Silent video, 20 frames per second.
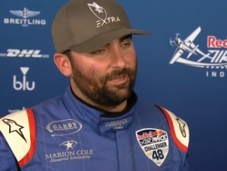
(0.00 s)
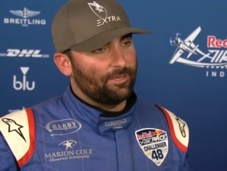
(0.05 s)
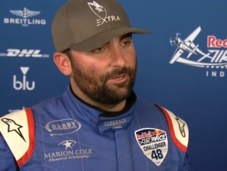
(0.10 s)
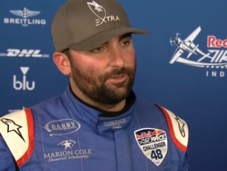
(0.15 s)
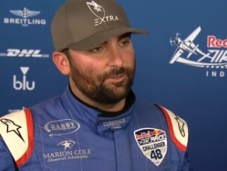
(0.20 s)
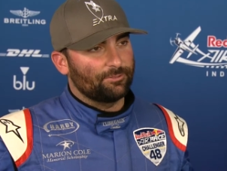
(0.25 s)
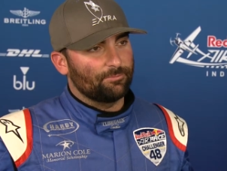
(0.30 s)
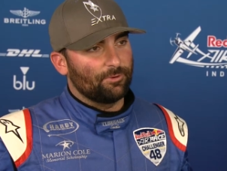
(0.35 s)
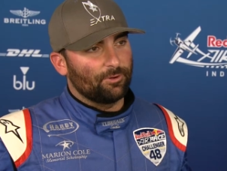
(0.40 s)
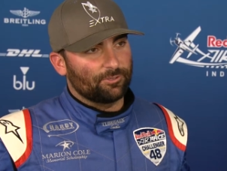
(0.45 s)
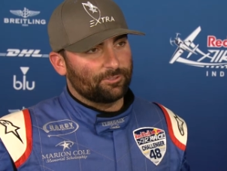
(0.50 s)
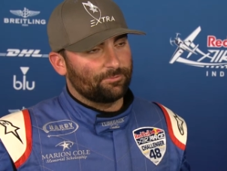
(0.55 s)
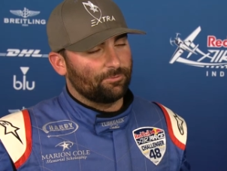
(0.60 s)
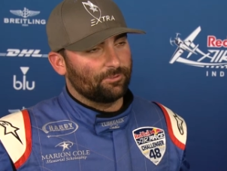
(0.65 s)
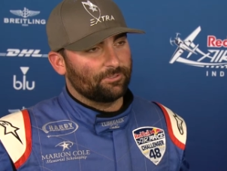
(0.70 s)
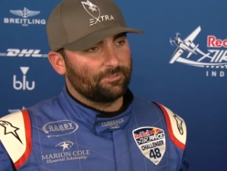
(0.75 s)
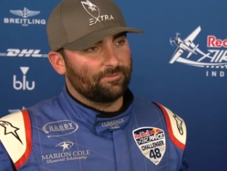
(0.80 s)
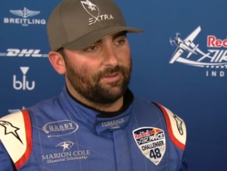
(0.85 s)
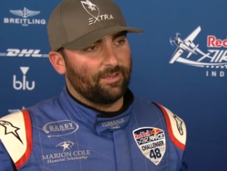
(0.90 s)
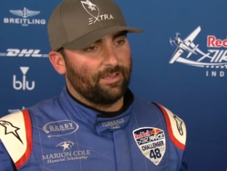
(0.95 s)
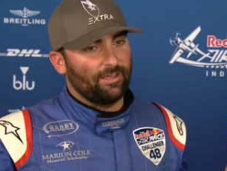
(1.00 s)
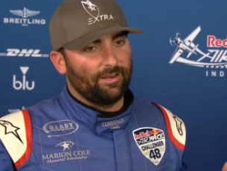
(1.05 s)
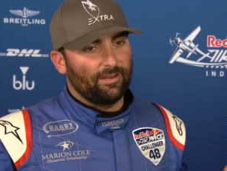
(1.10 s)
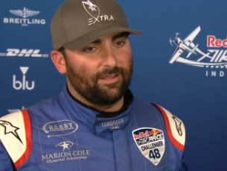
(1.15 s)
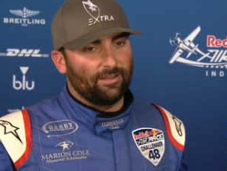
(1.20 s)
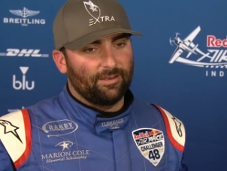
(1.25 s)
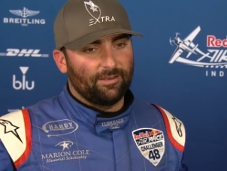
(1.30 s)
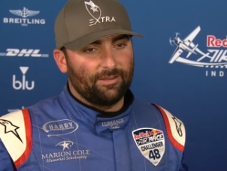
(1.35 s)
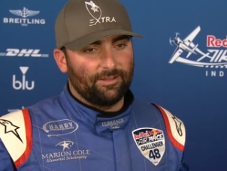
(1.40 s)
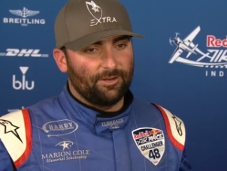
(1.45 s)
Huge motorsports fan,
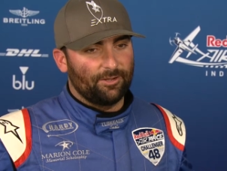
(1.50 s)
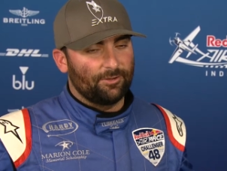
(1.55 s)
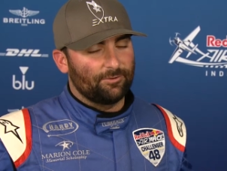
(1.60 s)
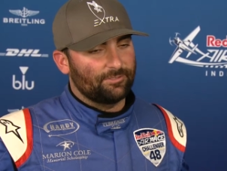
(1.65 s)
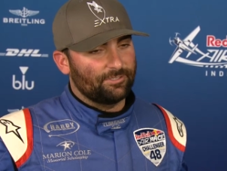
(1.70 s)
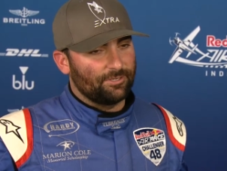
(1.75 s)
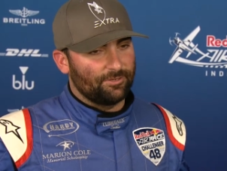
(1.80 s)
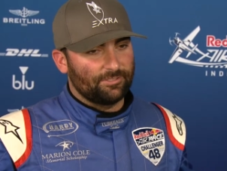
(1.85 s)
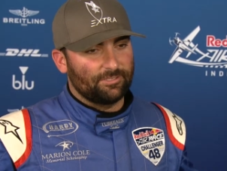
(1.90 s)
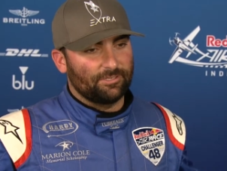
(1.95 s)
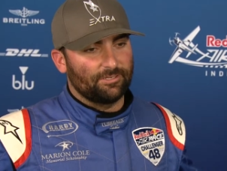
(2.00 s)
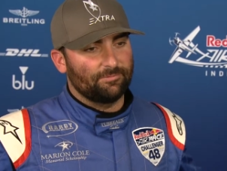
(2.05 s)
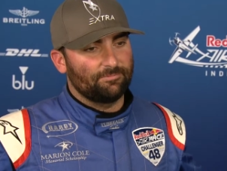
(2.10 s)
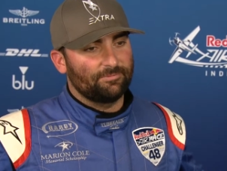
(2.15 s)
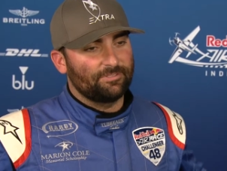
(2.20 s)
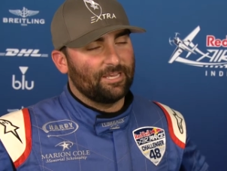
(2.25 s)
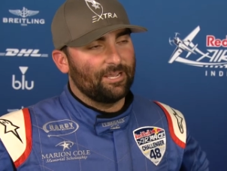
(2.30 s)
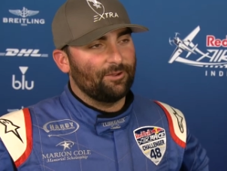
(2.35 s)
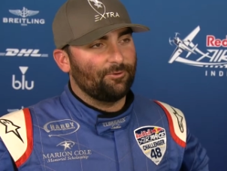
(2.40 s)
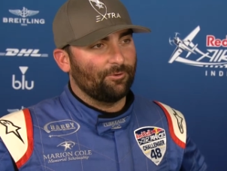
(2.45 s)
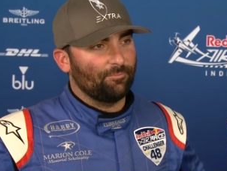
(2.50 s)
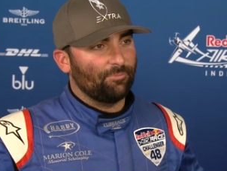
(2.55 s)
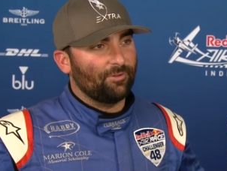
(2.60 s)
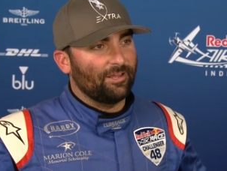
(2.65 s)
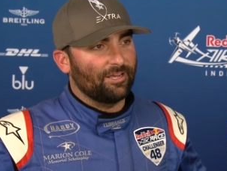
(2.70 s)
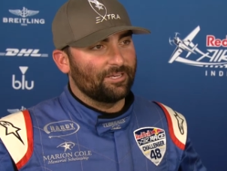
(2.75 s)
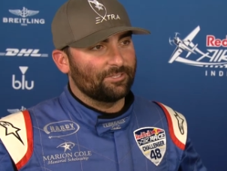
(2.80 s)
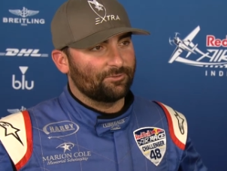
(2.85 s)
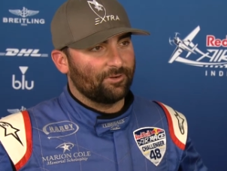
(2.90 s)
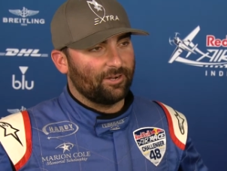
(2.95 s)
and, you know, so it's a sacred
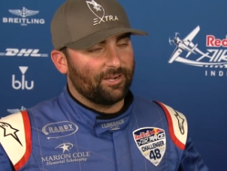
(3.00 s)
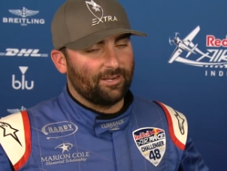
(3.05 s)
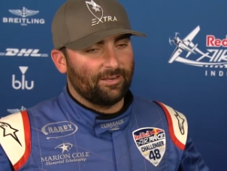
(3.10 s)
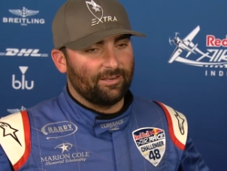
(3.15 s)
place, right?